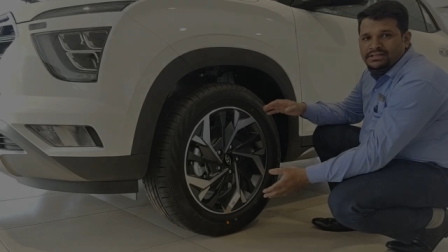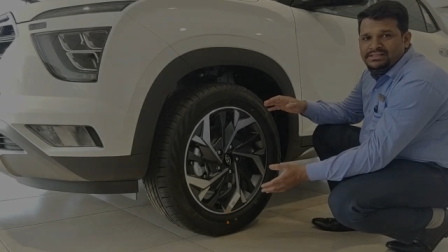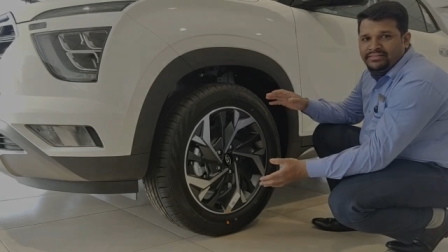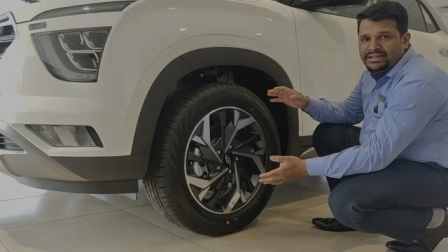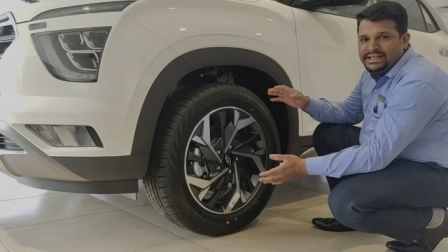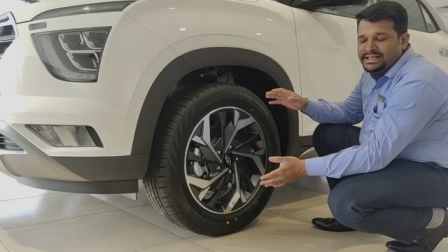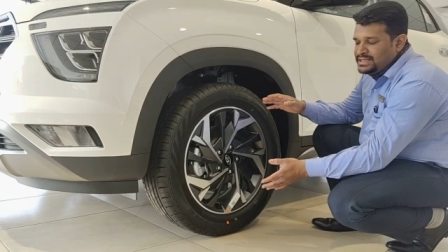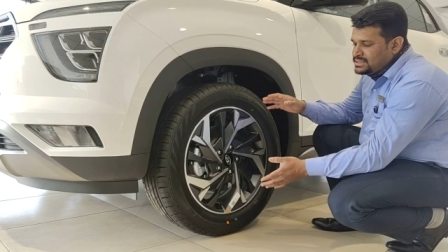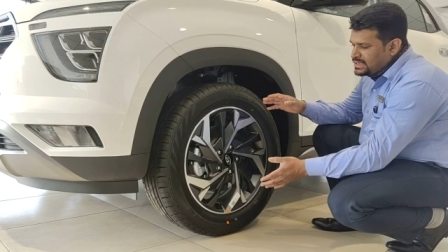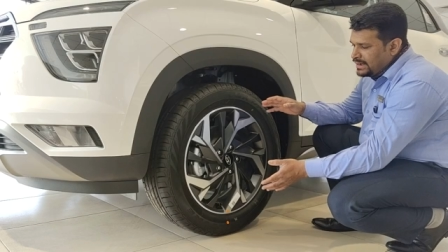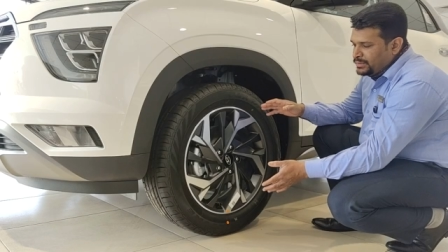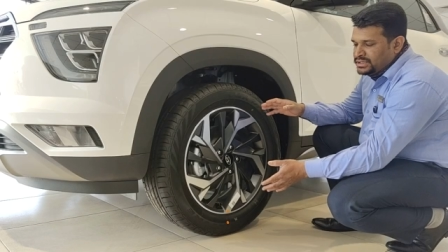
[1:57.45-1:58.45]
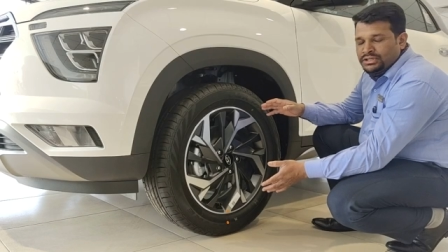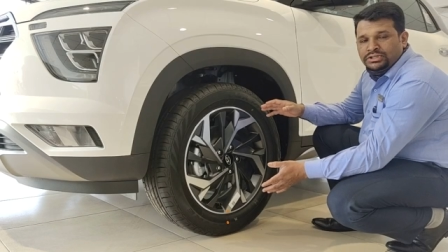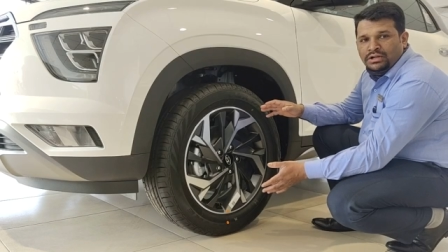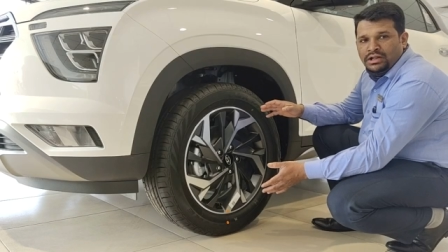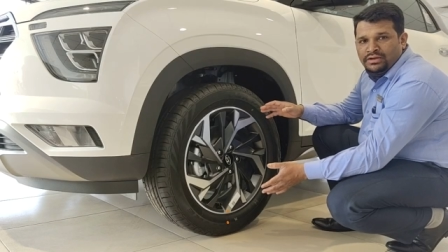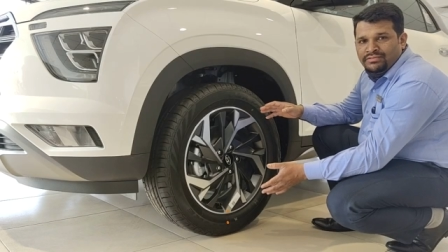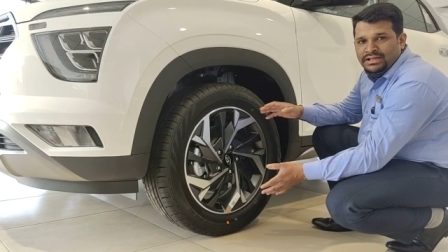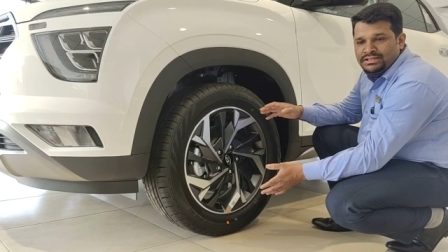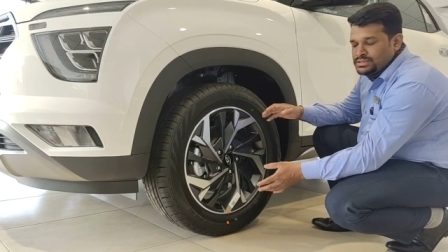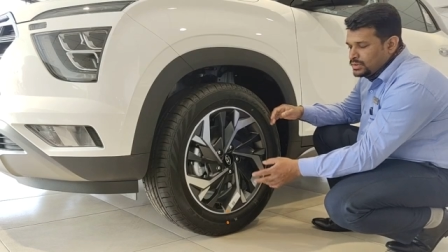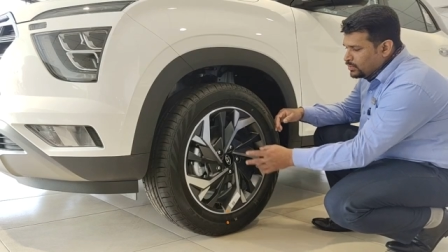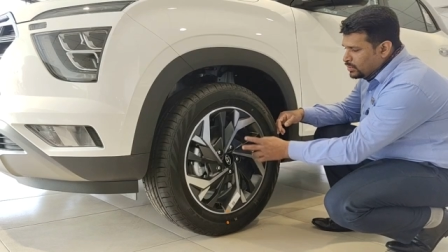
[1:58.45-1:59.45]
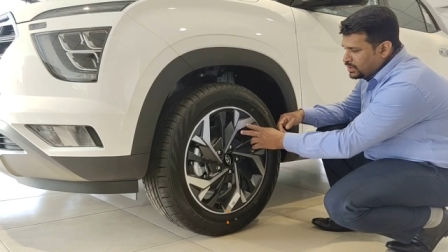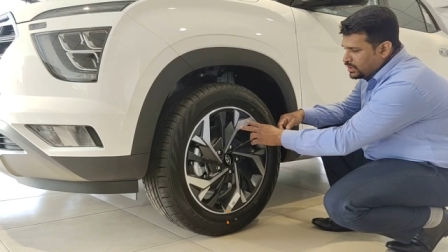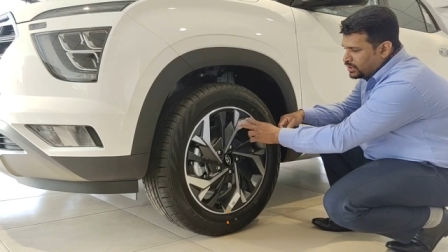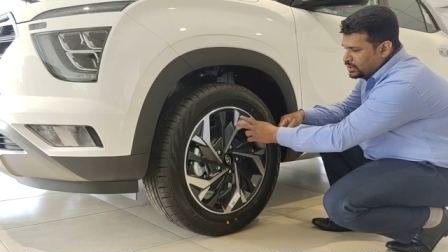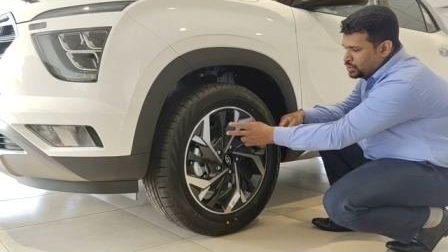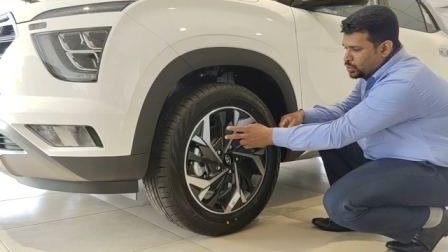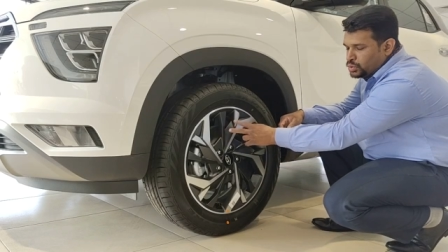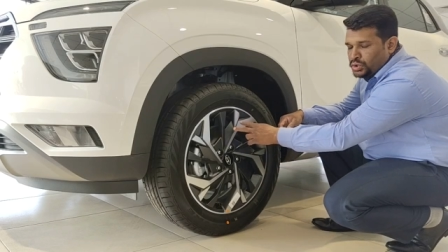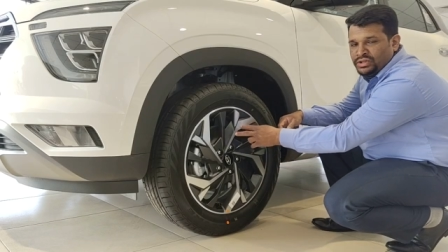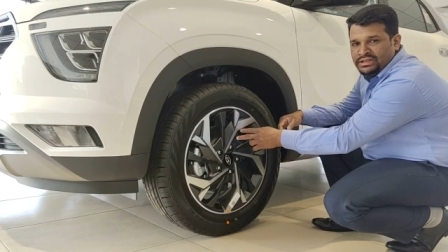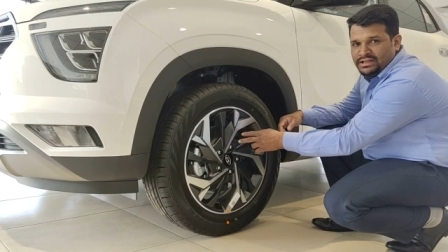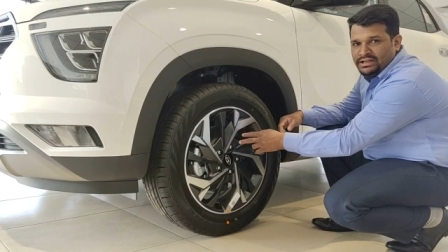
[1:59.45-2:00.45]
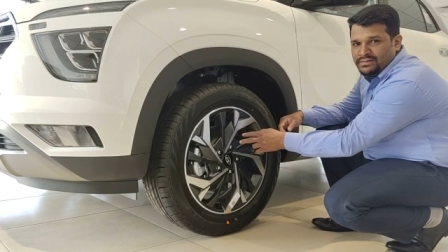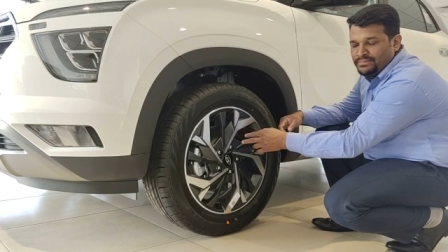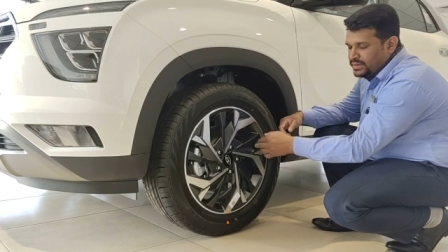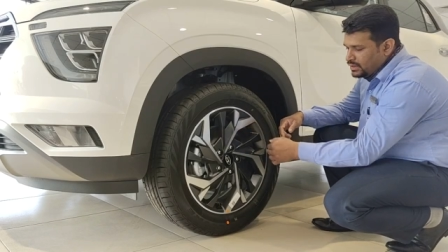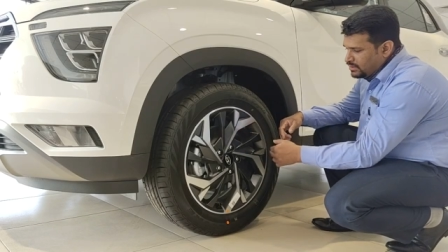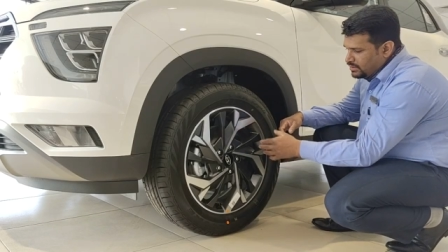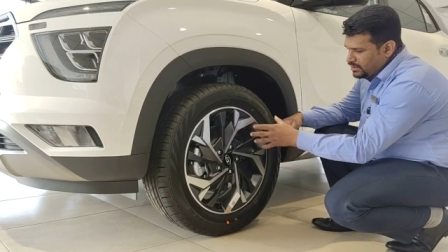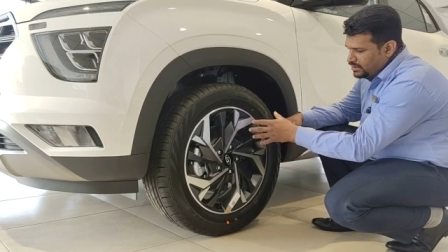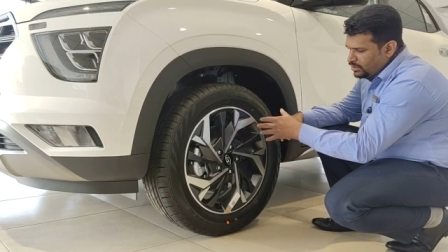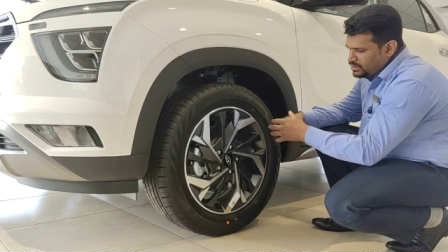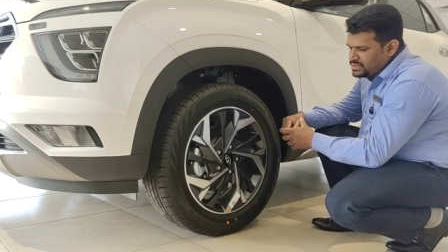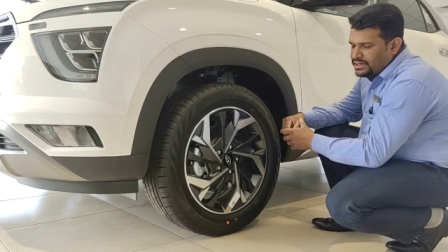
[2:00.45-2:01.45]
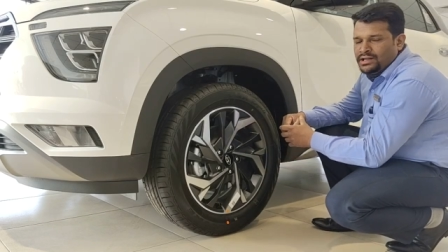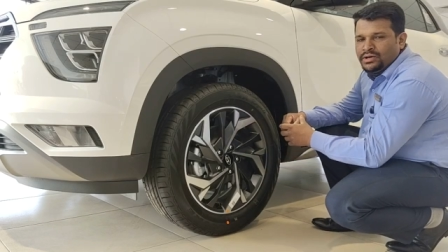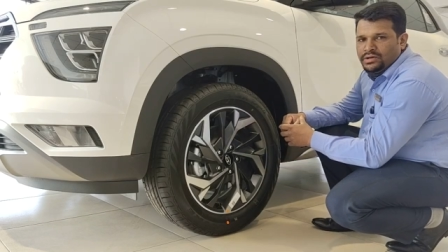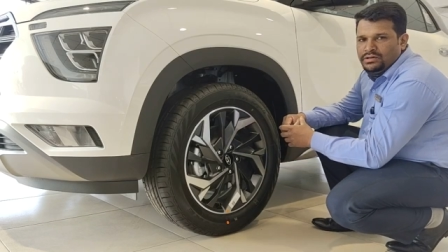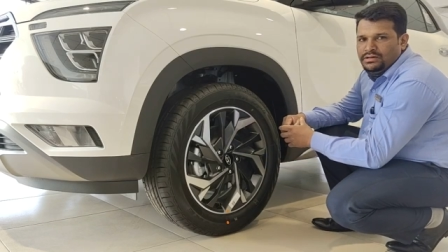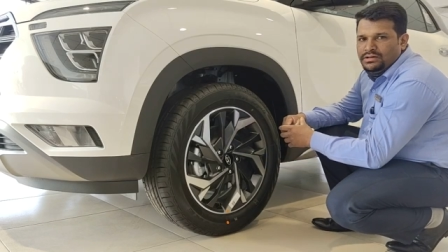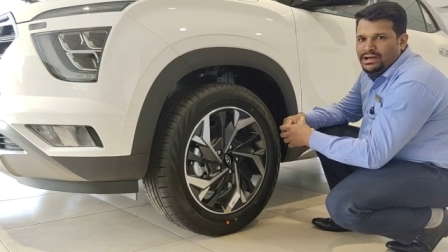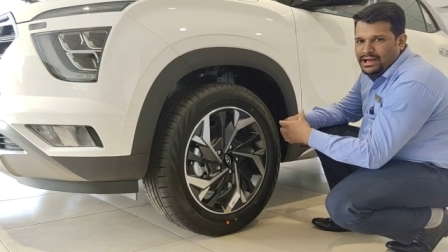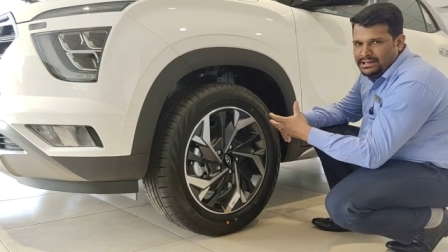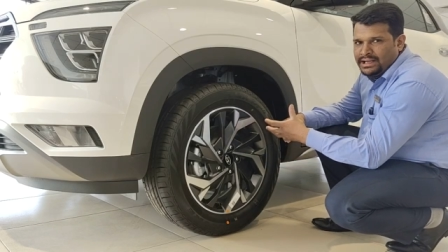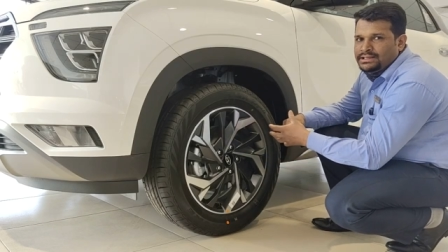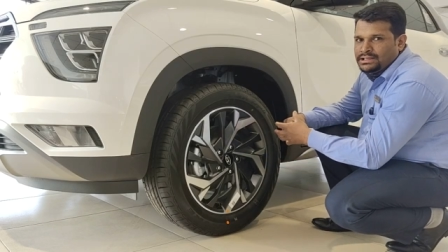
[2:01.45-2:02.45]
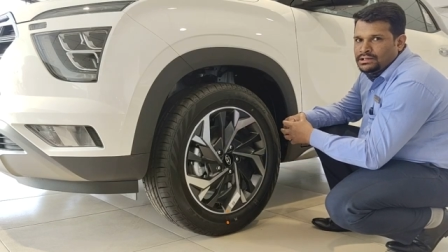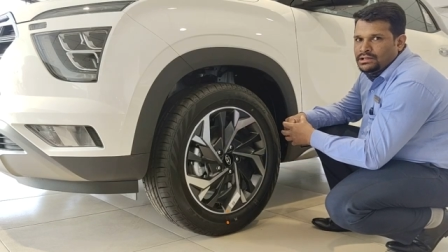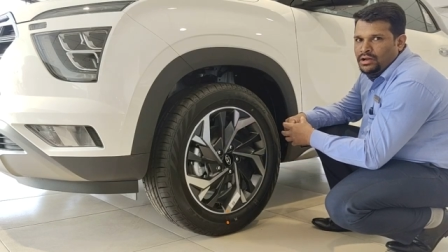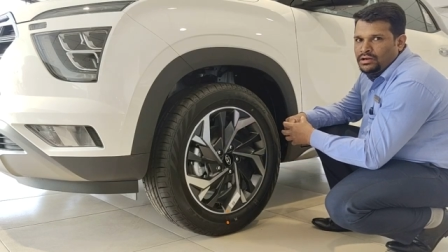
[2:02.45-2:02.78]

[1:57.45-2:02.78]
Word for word: the 17 inch diamond cut alloy wheels with the two tone color. It looks really good. I liked it a